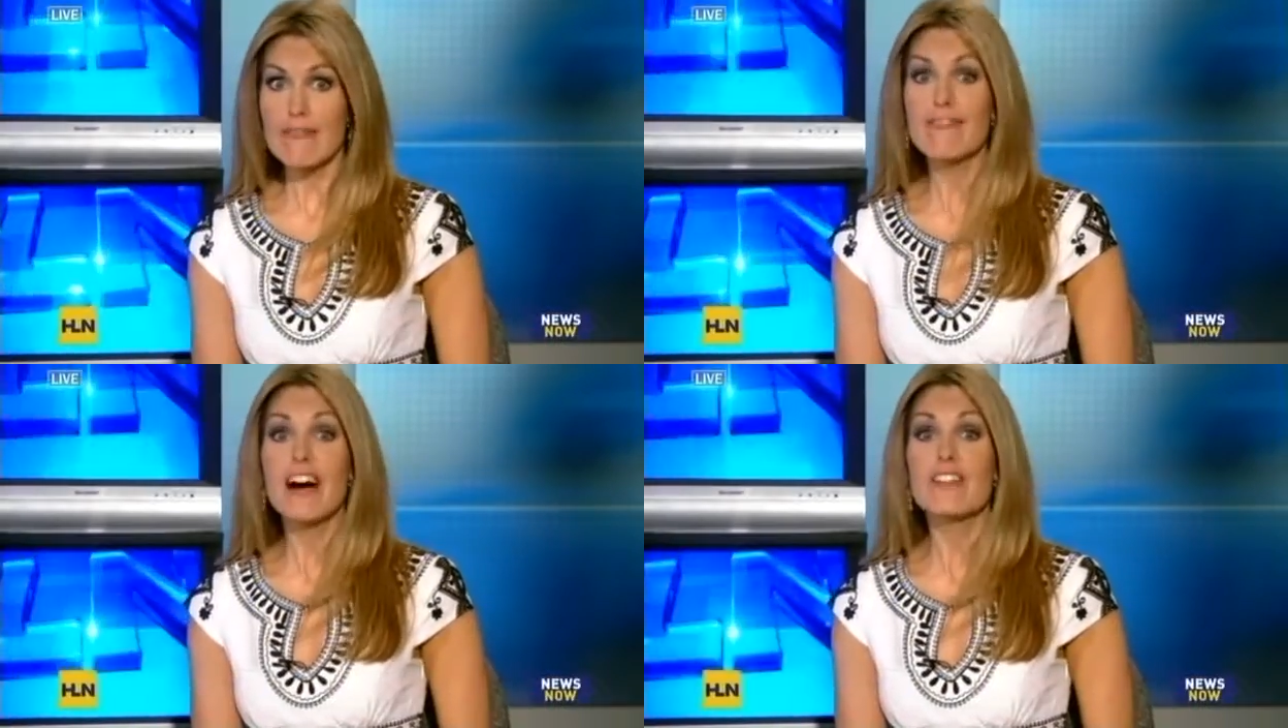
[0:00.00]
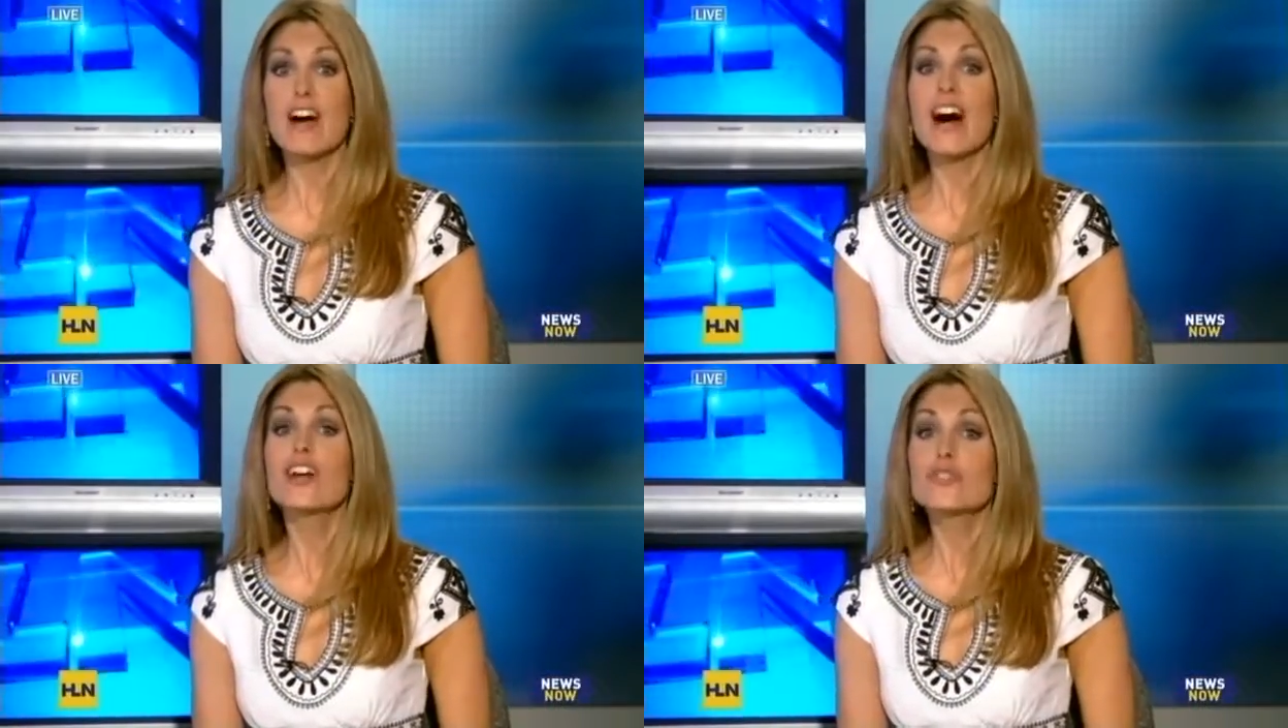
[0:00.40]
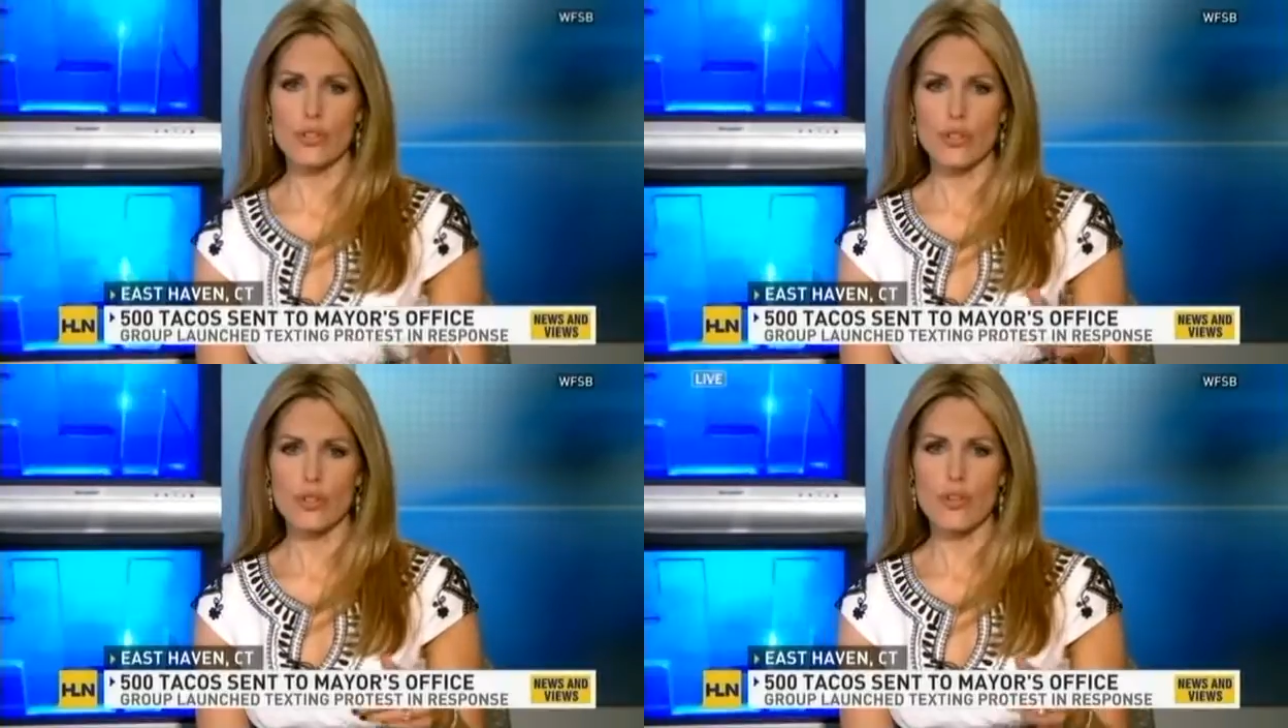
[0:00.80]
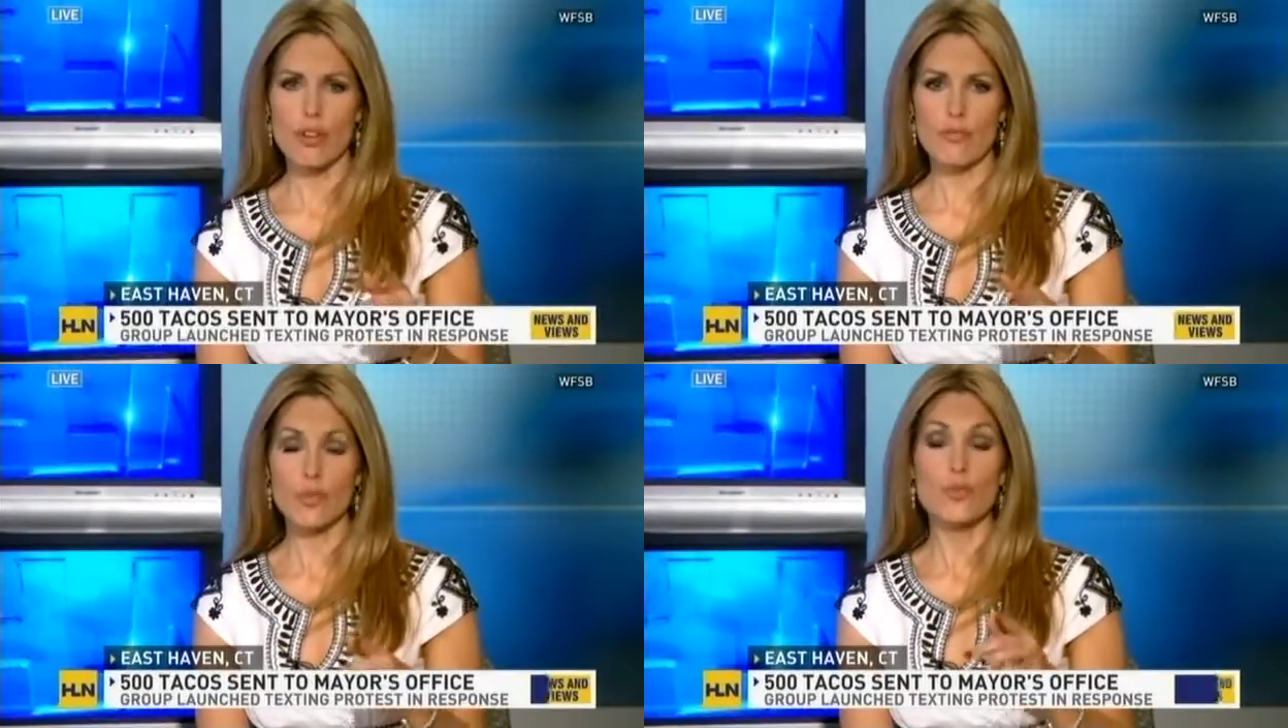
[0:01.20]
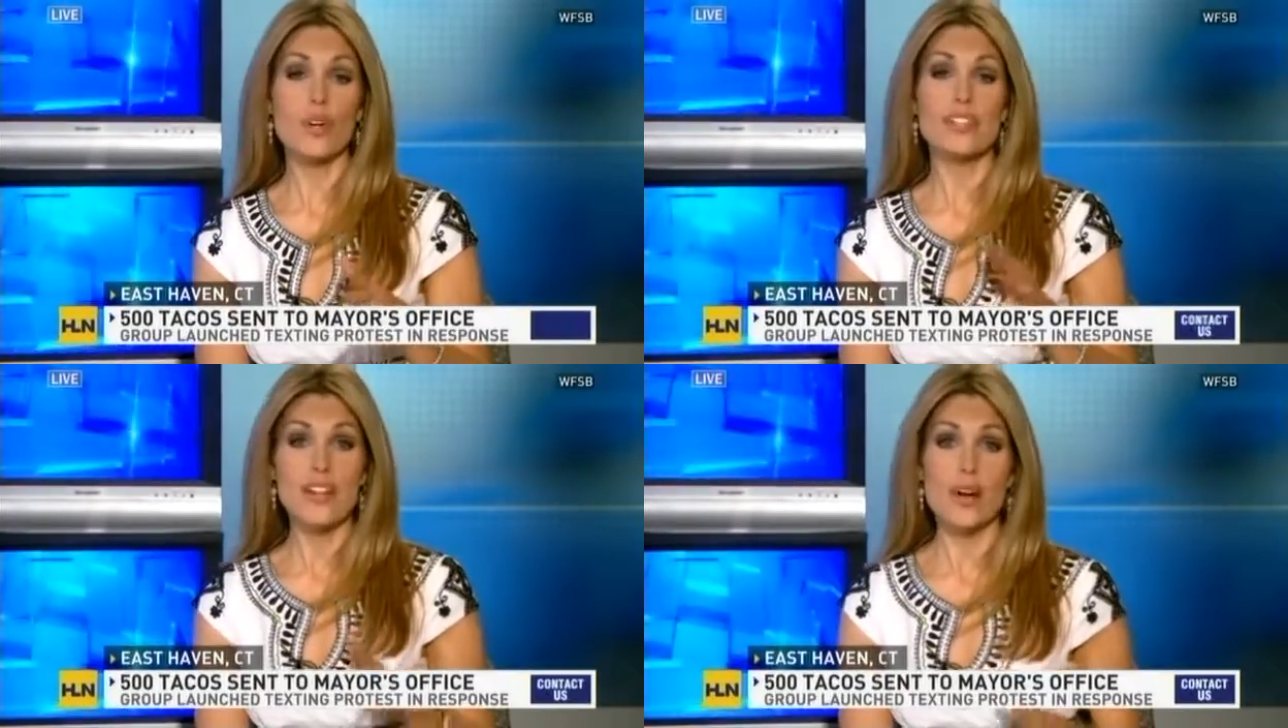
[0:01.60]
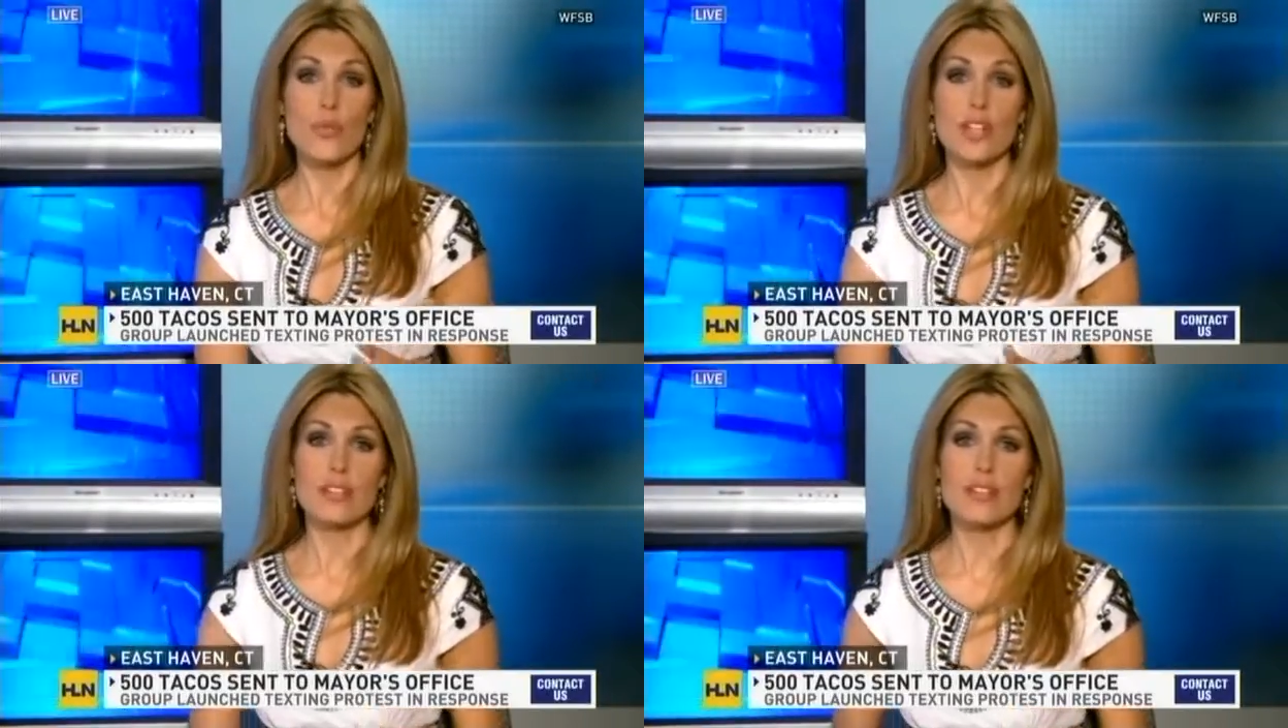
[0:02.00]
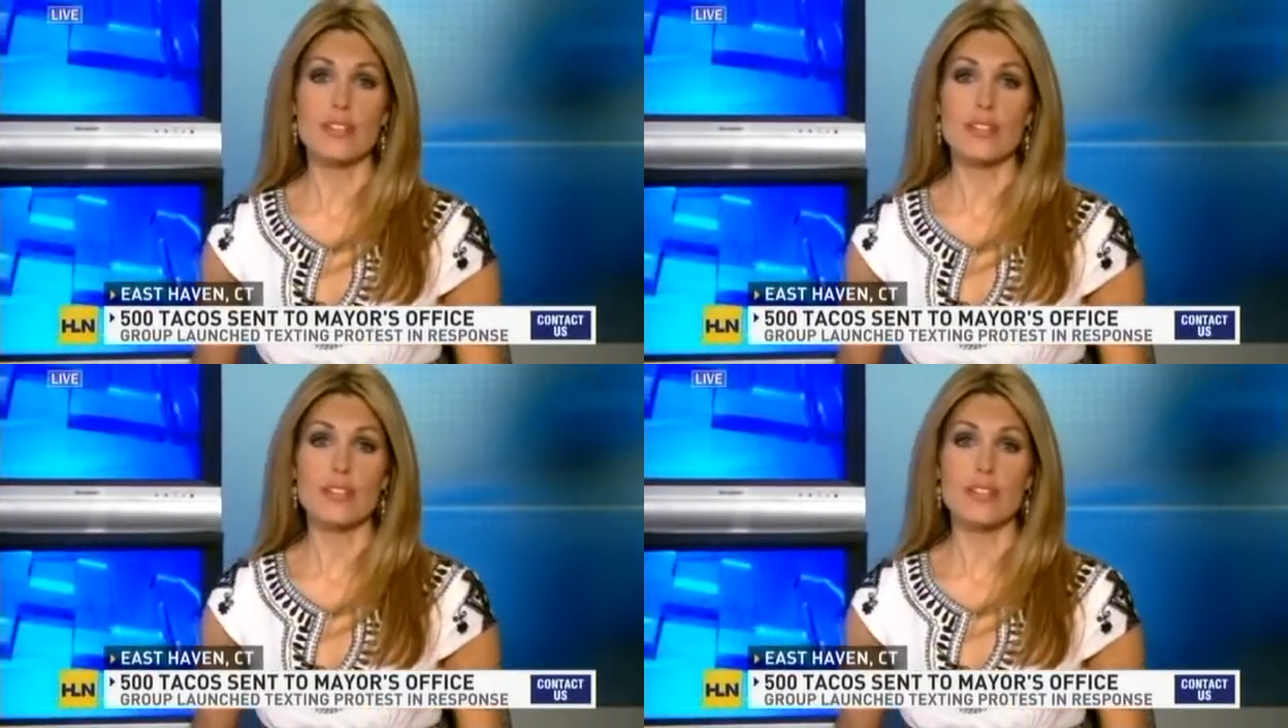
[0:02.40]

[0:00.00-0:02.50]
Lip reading: 500, you know, that food was not wasted.